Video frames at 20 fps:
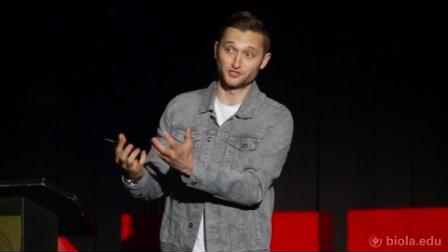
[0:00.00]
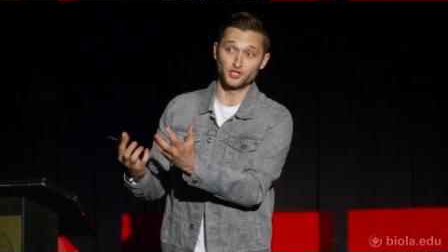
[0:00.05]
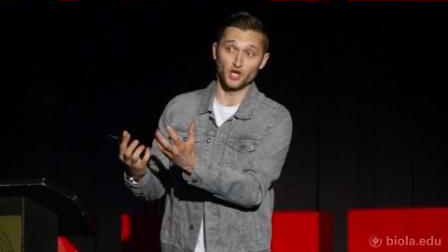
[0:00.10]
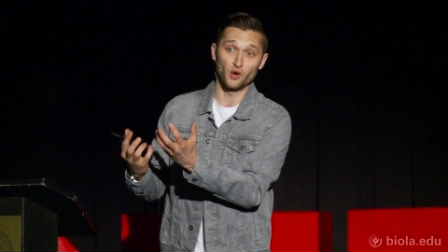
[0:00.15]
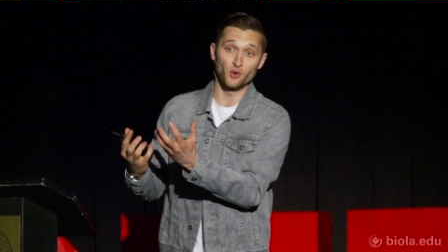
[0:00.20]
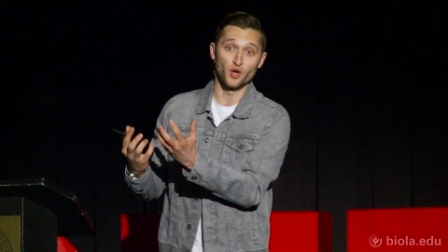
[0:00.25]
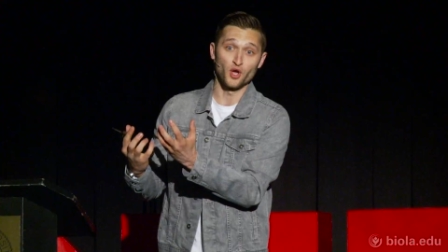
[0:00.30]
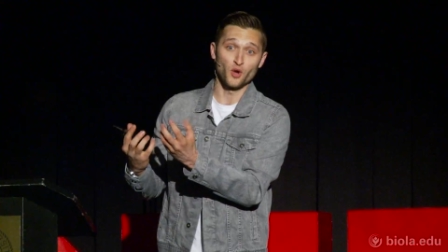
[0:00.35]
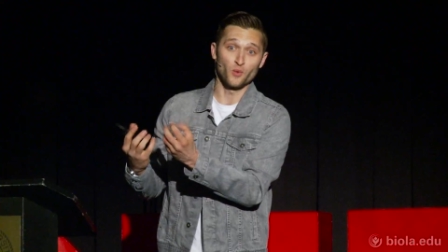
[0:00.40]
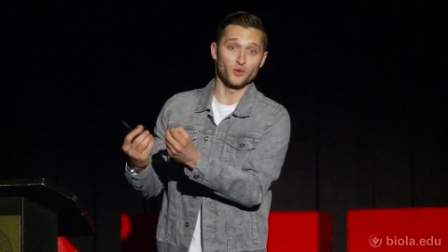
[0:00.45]

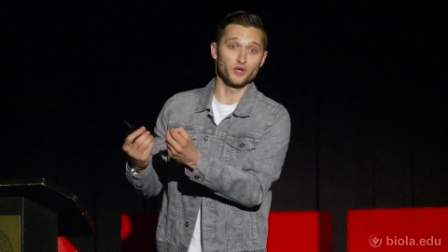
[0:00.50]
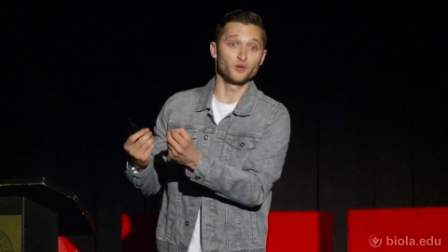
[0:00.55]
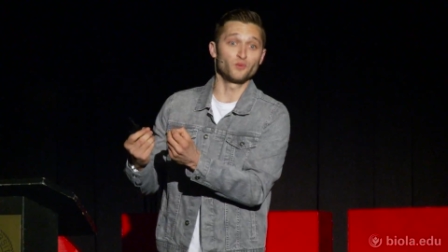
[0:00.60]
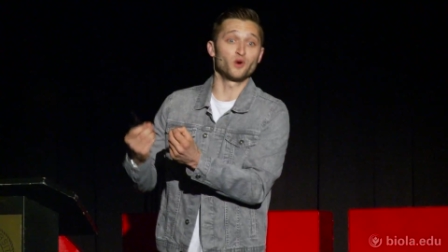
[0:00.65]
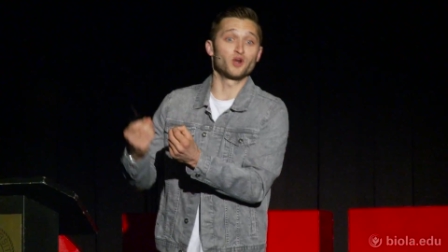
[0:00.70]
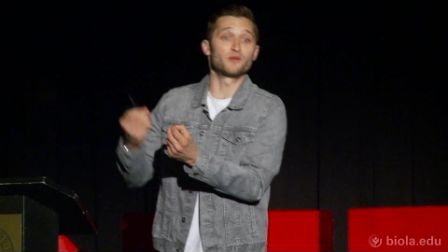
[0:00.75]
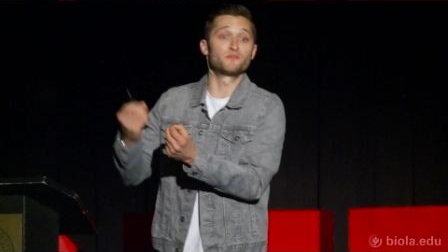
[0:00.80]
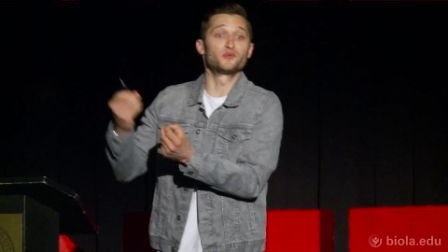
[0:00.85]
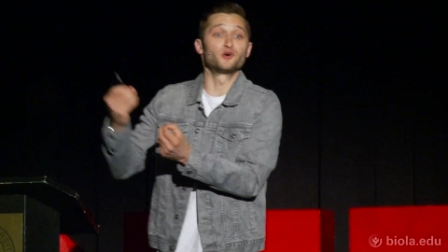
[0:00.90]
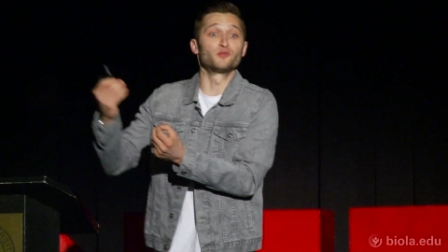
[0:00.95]
so we didn't
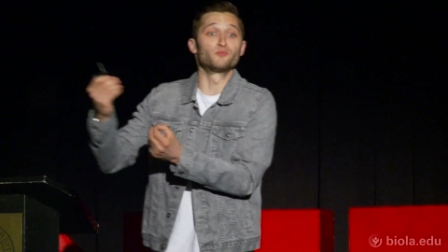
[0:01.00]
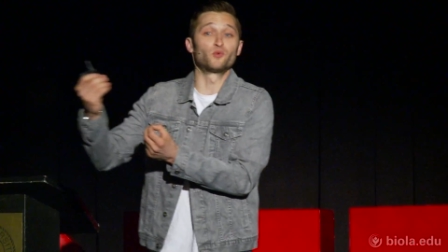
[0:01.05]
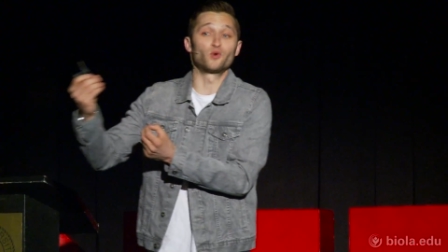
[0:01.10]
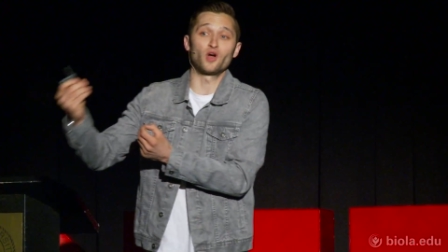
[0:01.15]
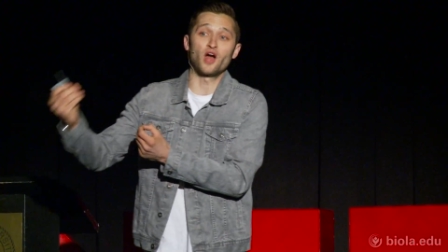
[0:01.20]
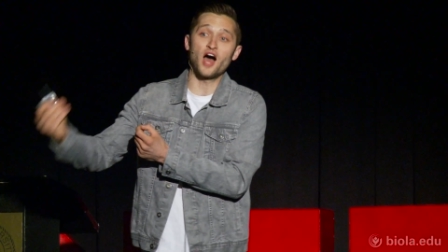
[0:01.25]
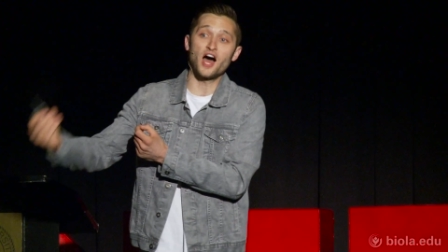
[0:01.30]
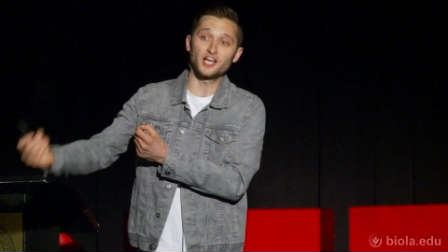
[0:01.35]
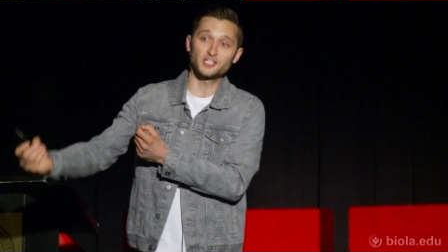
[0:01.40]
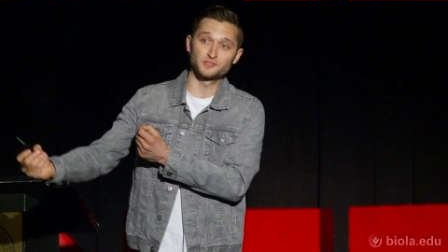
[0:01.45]
want to build more
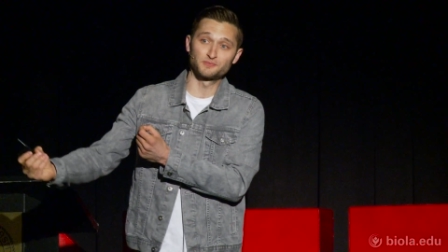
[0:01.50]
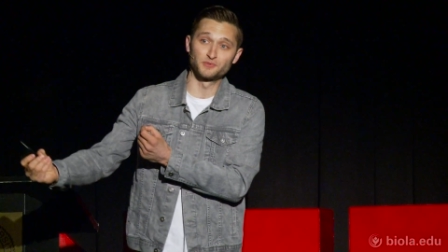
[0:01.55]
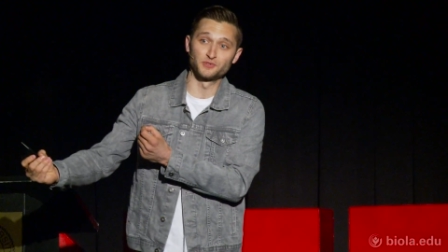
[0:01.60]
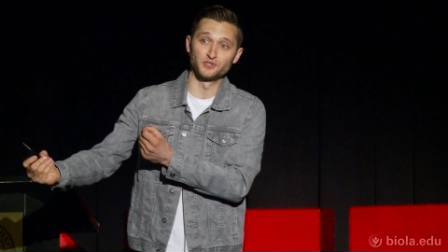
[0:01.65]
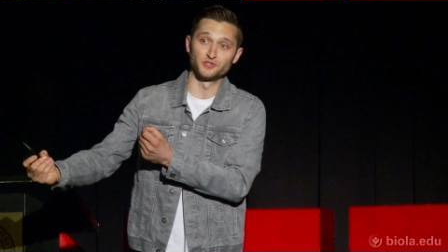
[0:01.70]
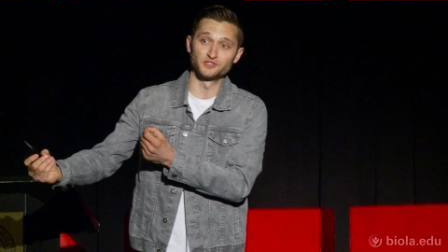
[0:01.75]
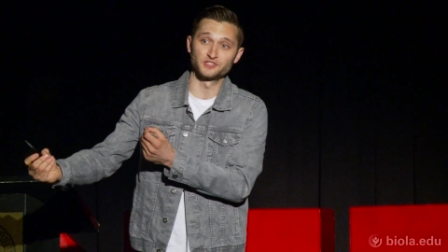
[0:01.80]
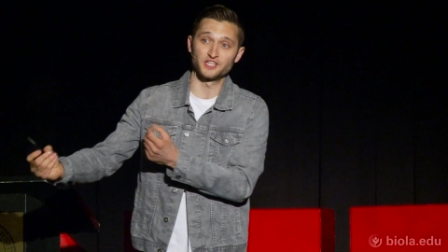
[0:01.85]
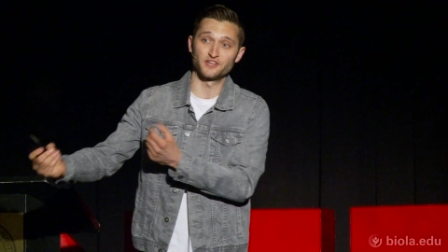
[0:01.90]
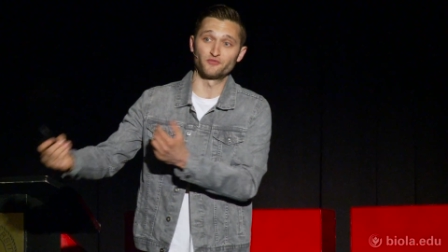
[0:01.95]
hospitals